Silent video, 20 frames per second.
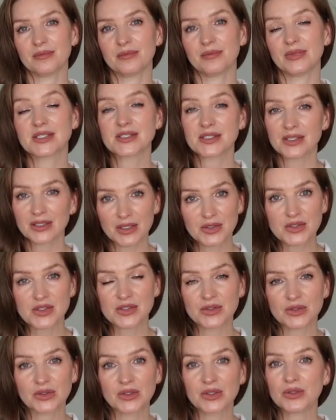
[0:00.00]
is close
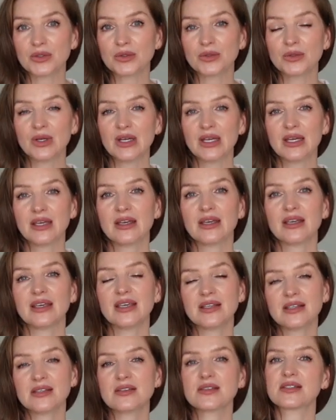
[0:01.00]
to you,
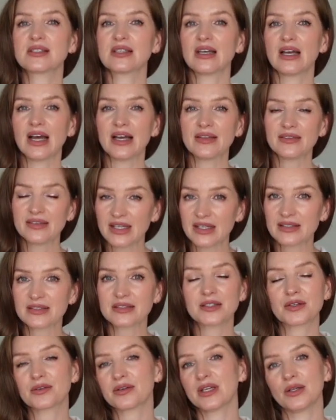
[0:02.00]
is another
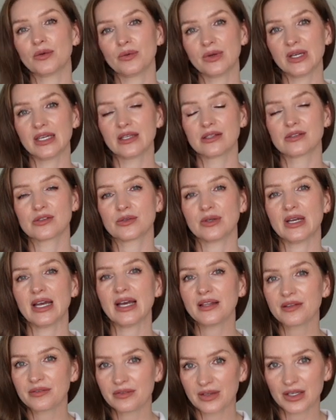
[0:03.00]
great way to
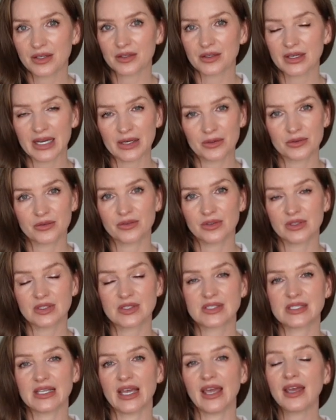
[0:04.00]
elevate your
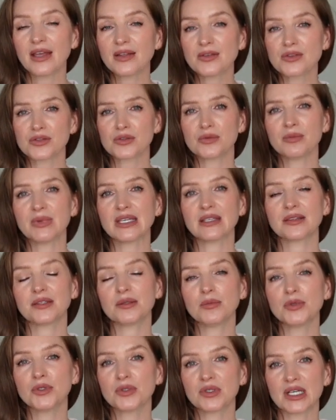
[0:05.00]
outfits and to make
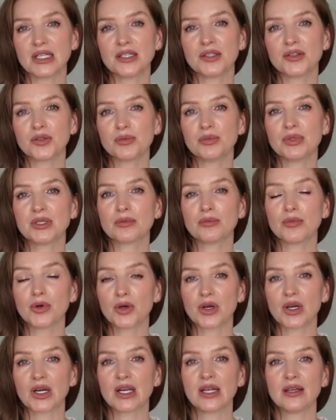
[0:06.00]
them look a little bit
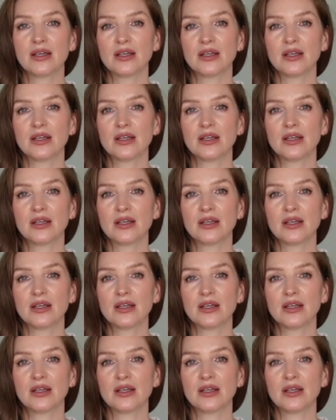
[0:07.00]
more